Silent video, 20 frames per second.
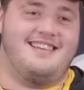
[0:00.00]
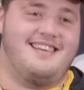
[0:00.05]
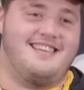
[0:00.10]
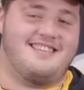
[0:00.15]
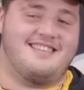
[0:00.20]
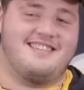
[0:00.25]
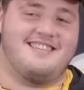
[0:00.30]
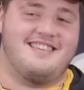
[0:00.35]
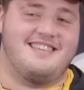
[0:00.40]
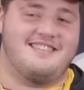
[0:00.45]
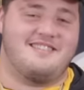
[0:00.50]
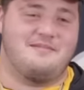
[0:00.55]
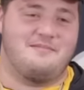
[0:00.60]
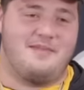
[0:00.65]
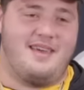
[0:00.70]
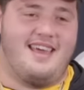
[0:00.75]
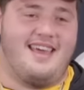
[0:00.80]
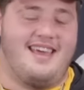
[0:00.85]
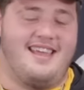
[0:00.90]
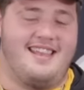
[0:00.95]
He's, a, he's the
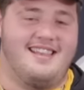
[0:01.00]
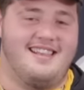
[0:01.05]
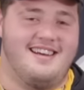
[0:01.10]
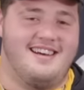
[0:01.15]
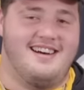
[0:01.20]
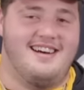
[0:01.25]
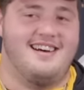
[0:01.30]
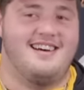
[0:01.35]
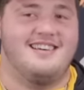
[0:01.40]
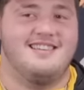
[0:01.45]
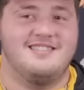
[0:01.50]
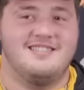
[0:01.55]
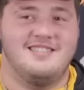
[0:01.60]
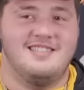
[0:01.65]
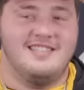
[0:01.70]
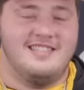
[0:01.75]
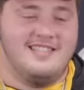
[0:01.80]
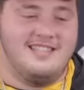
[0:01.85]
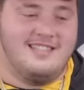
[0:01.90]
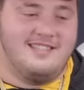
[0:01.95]
man. Uh,
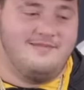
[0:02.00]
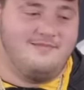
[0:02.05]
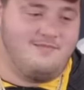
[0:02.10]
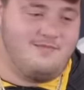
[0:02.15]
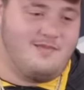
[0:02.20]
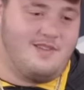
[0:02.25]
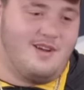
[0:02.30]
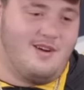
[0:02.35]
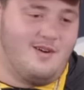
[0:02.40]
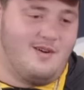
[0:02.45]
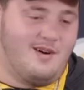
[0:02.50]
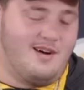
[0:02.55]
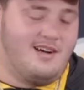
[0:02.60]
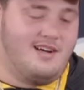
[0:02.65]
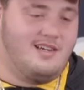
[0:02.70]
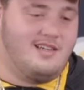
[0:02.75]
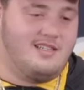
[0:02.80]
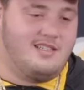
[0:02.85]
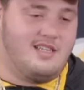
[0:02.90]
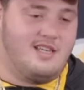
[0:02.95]
No,
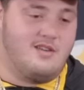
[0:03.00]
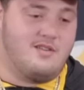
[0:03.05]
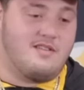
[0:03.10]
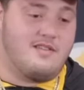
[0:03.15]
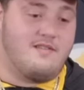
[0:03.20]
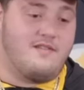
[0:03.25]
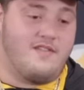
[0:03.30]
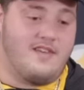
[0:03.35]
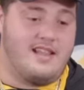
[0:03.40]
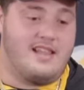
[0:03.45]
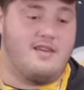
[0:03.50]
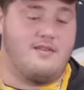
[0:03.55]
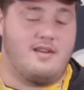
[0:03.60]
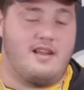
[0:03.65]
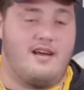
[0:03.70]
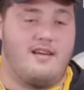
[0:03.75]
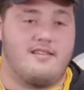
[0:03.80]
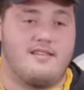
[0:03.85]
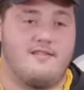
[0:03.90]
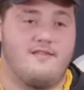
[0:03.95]
uh, he was in Philly
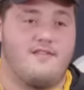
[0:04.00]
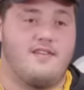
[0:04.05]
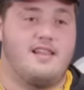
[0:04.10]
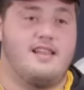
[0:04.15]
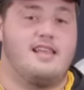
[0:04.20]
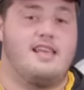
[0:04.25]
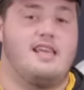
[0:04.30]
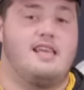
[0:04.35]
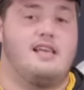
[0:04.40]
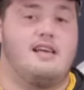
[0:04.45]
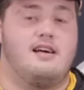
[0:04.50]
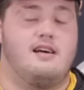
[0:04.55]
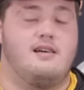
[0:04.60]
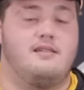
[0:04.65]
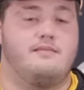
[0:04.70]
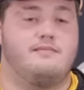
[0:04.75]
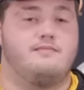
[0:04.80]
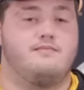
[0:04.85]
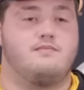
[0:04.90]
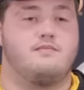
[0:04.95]
when I was in Philly,
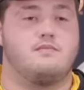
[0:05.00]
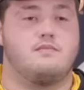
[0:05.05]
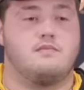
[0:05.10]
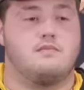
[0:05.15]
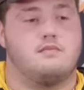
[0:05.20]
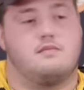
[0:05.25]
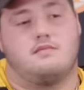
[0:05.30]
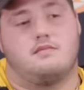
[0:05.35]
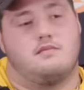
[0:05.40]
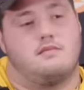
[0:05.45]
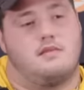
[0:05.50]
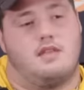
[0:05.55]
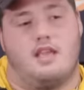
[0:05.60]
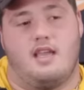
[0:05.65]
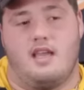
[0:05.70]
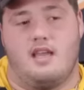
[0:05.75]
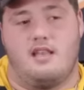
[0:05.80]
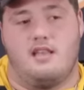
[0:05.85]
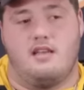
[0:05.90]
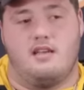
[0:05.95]
um,
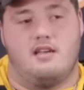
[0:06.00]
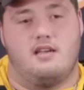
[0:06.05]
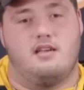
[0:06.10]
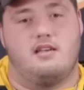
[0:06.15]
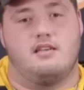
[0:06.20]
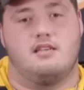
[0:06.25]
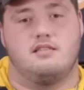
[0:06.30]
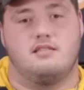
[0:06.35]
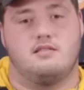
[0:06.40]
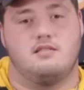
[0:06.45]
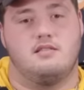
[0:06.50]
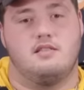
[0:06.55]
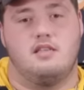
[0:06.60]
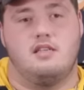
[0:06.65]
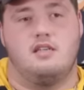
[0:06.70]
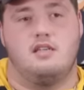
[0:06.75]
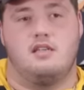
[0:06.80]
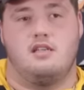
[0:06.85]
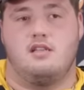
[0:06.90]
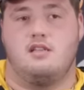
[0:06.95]
and uh,
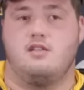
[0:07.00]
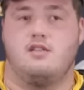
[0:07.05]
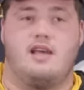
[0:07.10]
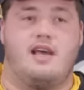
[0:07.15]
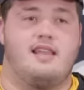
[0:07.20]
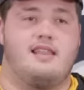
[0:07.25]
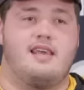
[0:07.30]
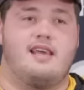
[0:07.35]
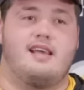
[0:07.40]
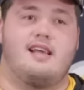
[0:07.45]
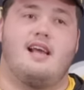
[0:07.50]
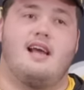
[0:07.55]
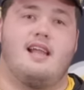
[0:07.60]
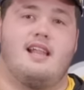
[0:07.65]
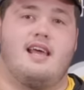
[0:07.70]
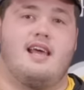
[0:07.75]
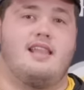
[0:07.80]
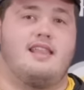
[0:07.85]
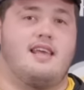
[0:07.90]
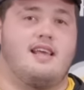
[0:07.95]
had that
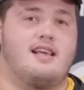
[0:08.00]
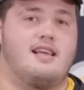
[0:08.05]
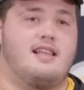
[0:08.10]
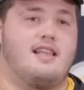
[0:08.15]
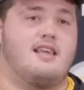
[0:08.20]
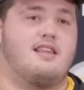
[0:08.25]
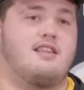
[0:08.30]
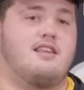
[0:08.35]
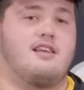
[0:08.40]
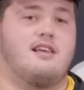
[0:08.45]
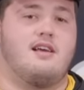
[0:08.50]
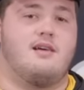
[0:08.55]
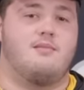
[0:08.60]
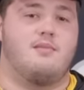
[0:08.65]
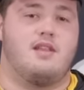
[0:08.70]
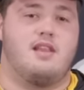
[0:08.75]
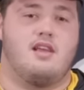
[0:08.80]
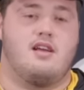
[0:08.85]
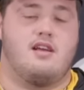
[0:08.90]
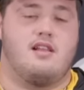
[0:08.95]
kind of had that connection
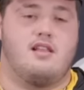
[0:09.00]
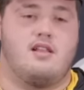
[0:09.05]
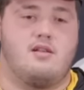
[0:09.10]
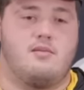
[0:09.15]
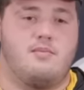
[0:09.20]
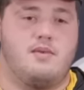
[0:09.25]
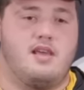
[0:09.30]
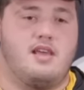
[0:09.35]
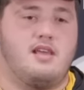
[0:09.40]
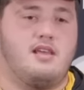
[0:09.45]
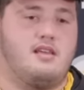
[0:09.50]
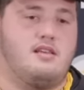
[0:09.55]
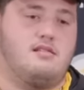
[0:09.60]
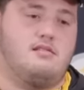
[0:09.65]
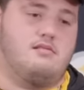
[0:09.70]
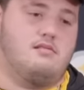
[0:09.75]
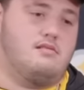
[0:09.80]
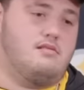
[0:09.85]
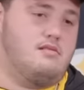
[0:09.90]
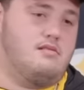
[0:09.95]
coming here a little bit.
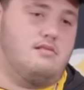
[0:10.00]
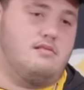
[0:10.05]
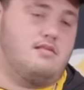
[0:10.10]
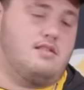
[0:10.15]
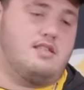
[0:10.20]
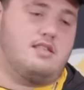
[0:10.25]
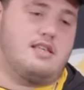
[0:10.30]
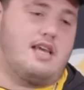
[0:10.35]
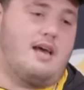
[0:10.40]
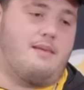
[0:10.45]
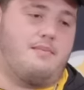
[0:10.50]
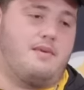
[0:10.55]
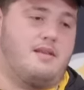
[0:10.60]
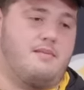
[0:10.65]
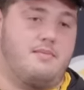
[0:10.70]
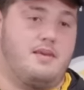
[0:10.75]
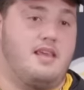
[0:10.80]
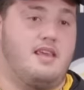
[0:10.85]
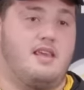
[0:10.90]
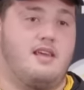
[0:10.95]
Just happy
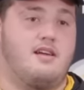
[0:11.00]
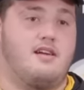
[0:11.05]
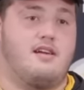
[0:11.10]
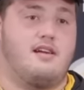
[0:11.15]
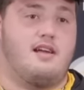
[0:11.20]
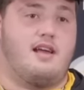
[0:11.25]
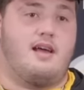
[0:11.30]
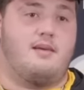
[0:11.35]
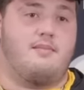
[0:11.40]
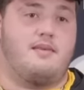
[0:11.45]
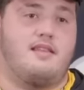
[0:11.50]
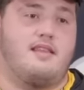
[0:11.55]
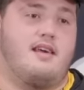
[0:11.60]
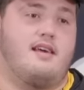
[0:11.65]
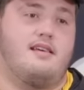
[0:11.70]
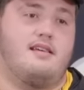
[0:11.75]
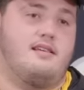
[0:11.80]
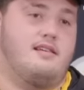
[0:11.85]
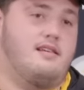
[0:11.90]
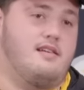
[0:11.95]
to be here, happy
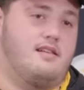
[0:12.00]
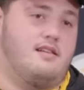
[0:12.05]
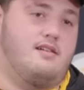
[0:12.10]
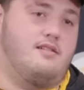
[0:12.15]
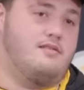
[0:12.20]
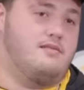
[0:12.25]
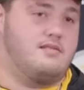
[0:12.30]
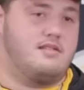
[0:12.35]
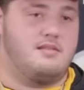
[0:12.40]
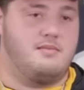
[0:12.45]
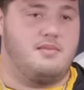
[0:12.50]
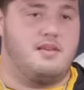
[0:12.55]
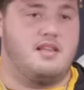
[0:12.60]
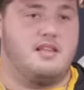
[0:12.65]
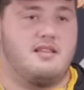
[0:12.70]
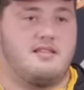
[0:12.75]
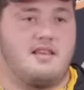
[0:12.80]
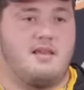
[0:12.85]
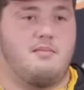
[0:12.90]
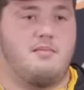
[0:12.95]
that you know to be
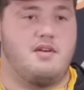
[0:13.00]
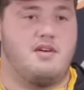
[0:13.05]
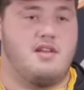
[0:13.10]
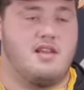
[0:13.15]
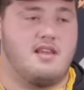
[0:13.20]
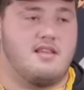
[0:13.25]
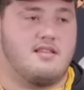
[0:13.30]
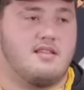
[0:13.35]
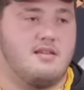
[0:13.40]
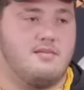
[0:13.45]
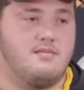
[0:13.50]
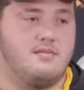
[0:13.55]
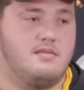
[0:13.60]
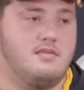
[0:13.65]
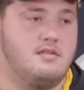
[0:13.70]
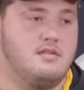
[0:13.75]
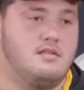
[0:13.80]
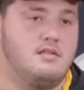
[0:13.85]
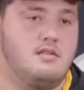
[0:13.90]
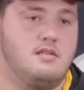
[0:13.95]
in the same building as him.